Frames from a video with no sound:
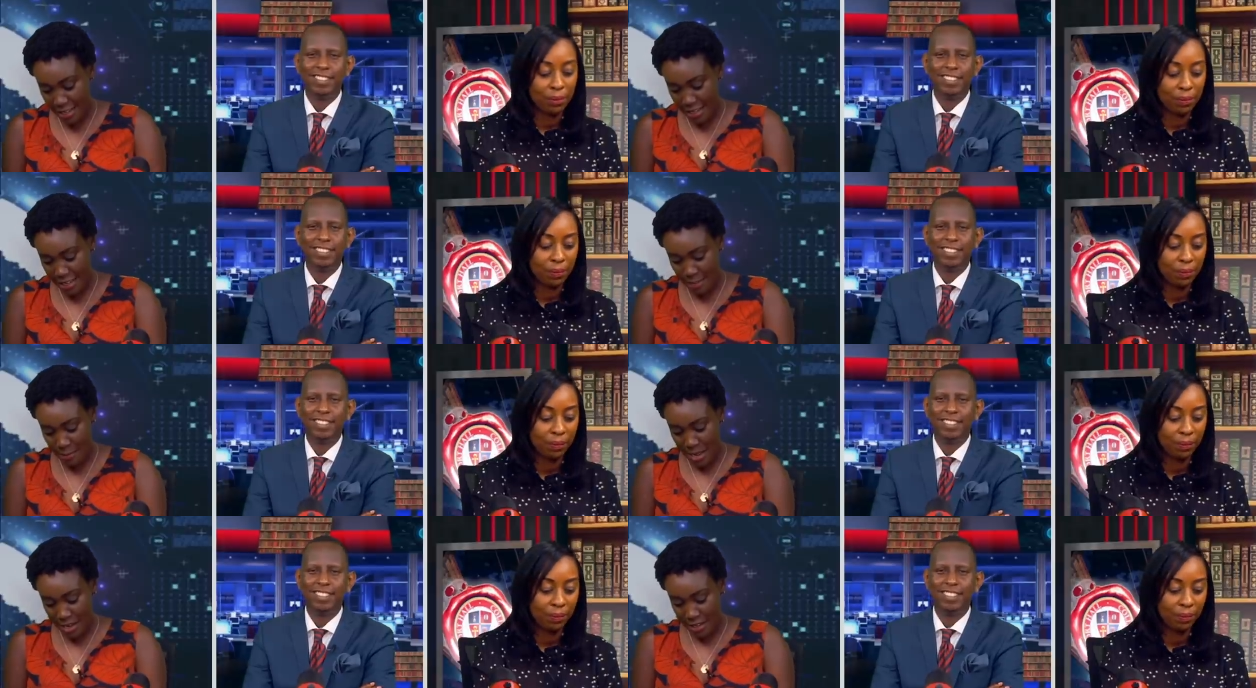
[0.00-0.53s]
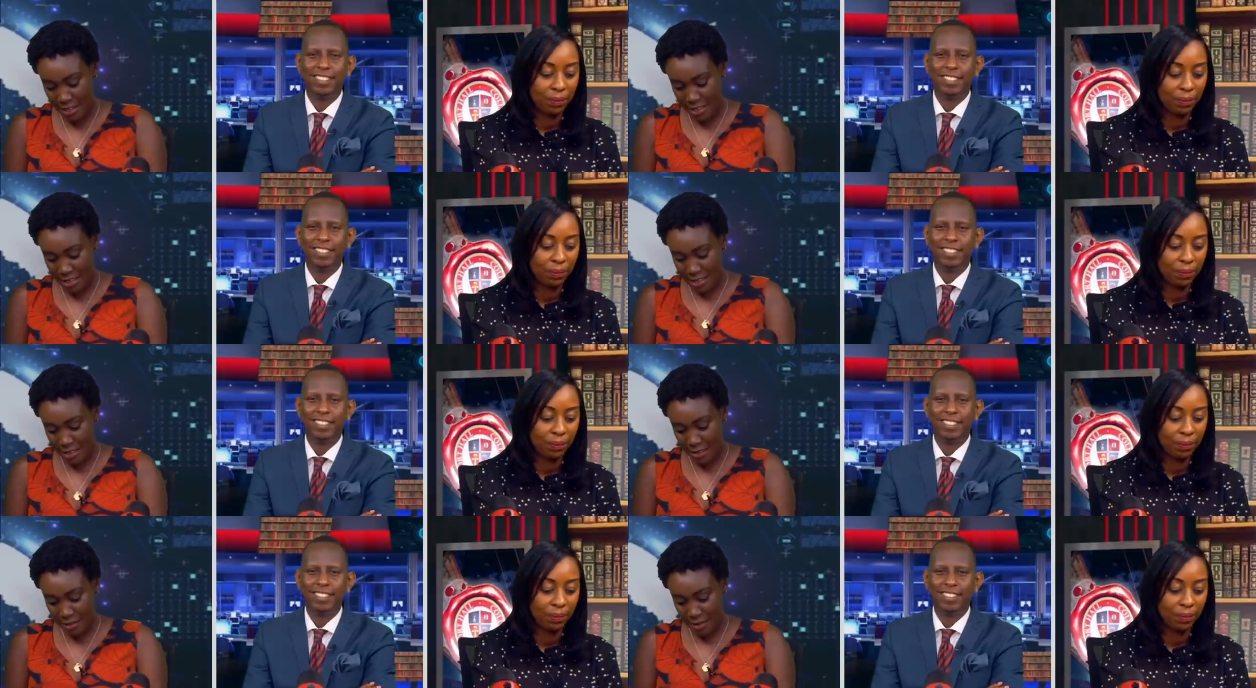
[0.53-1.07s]
Speaker 1: Um, and
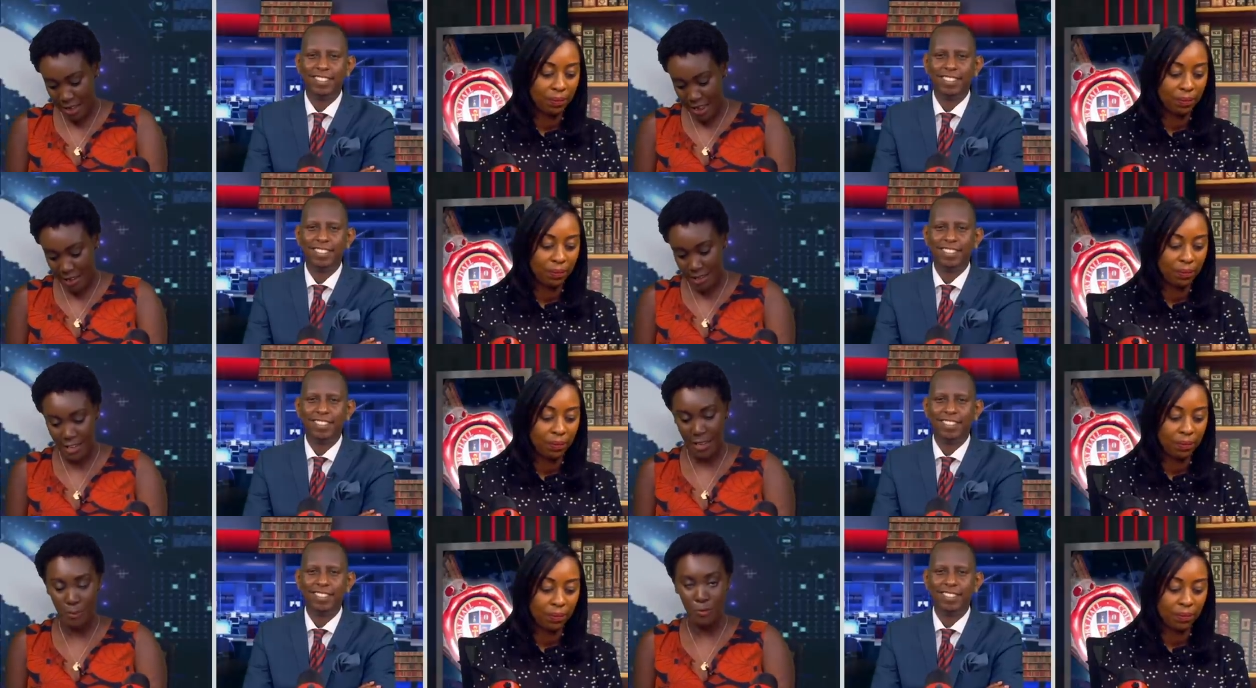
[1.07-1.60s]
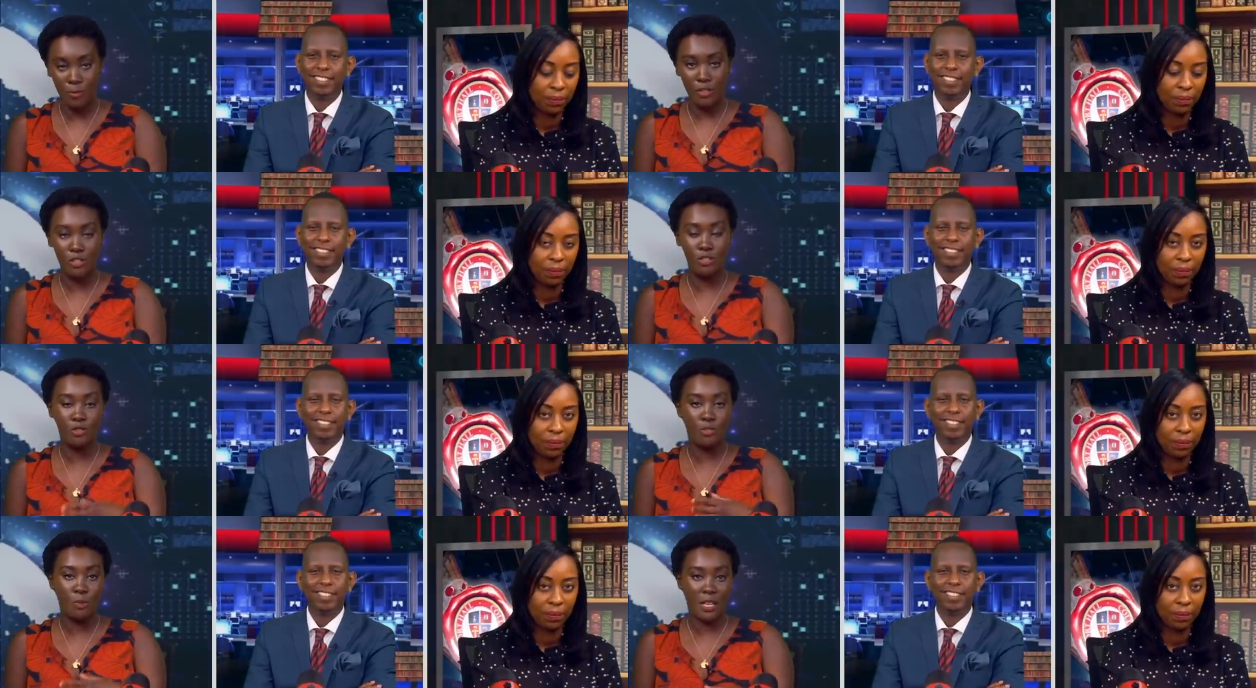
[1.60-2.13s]
he ended up
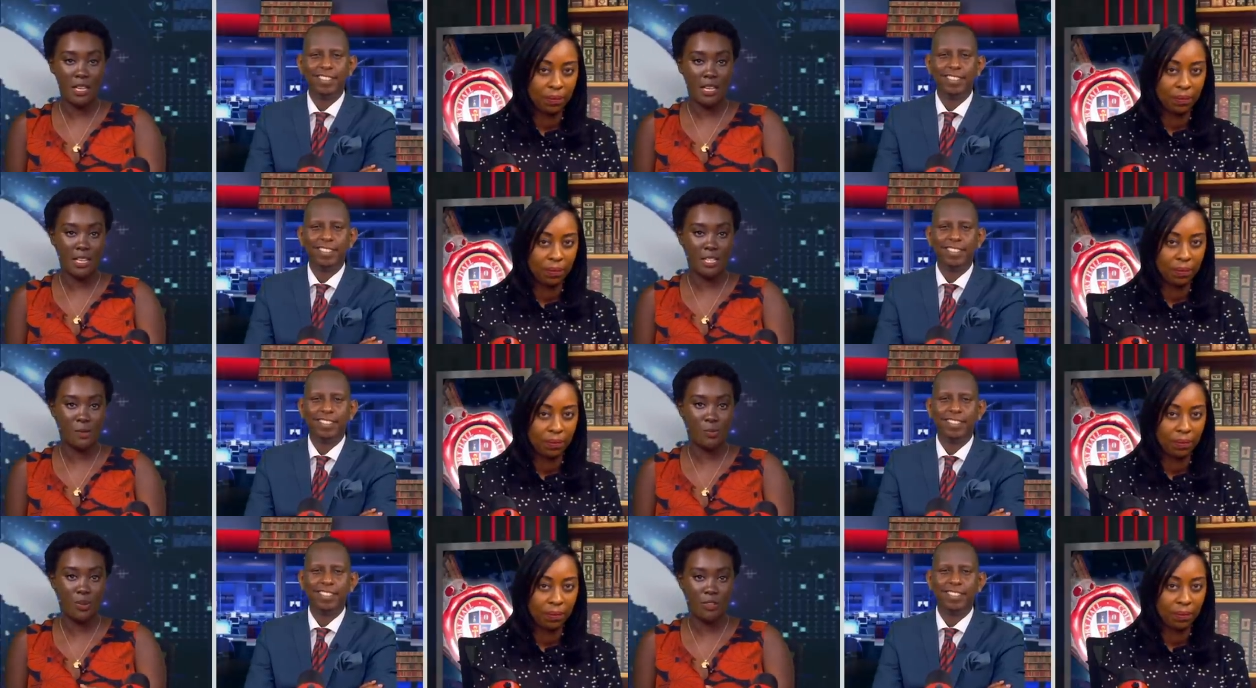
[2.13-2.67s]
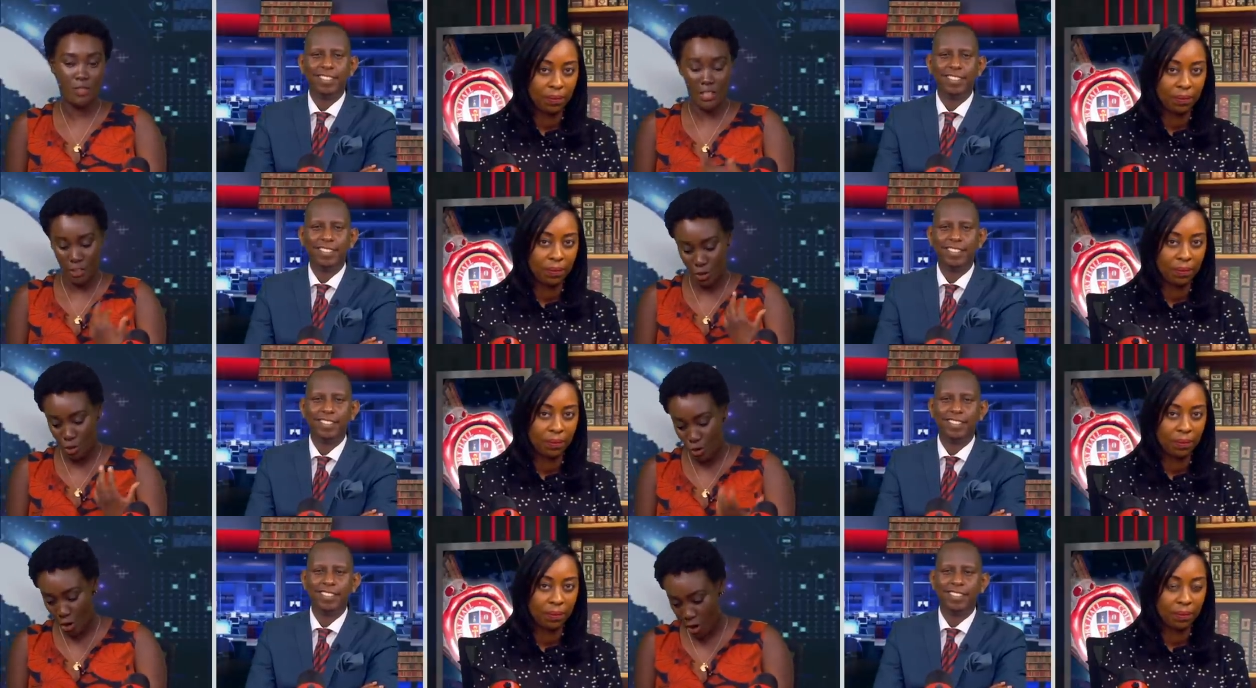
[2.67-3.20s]
resuming his
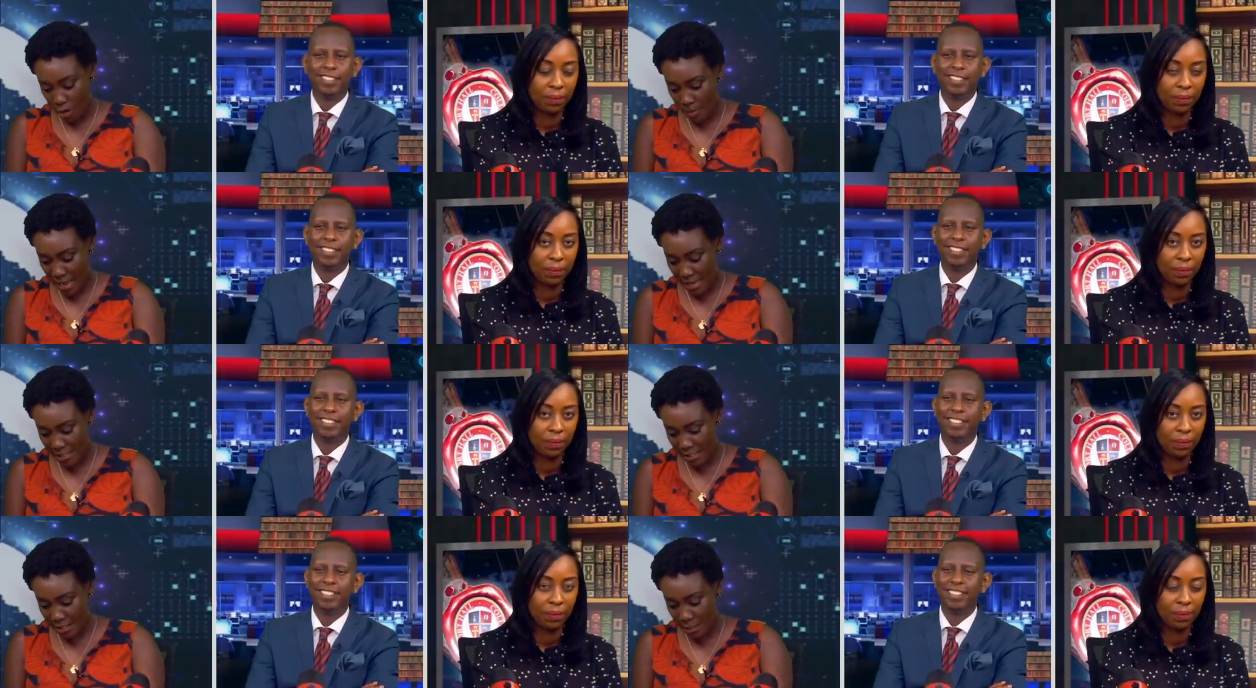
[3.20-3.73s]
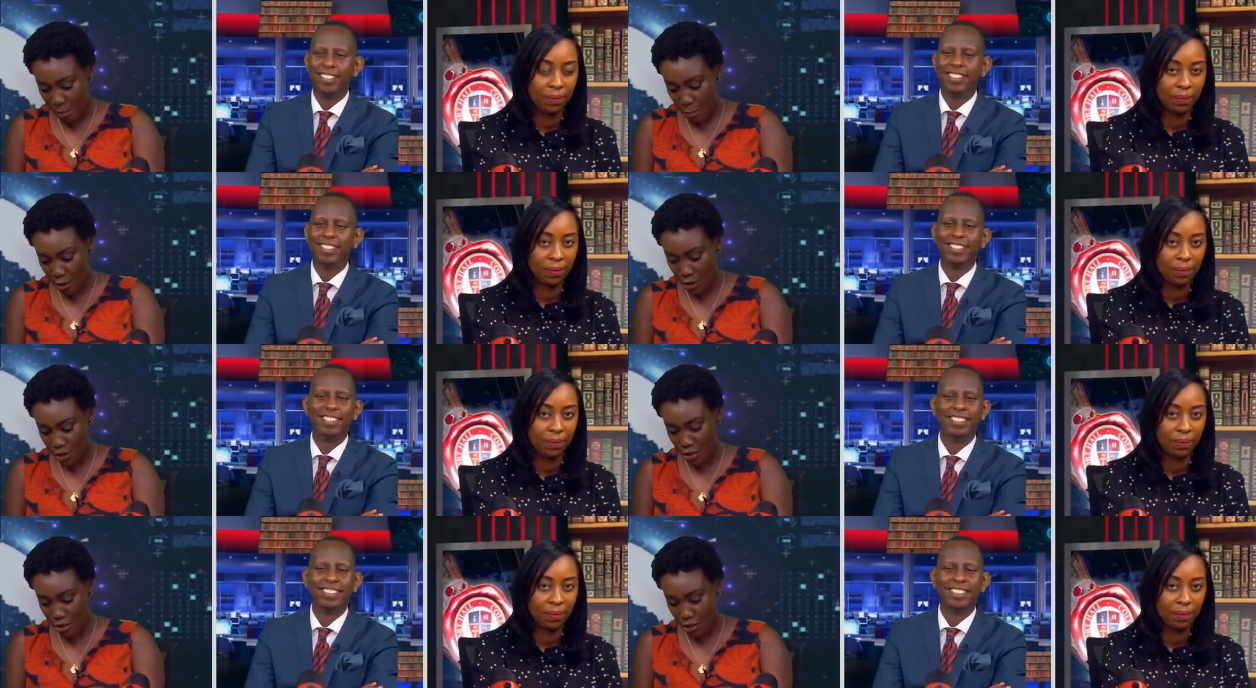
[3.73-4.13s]
previous job as a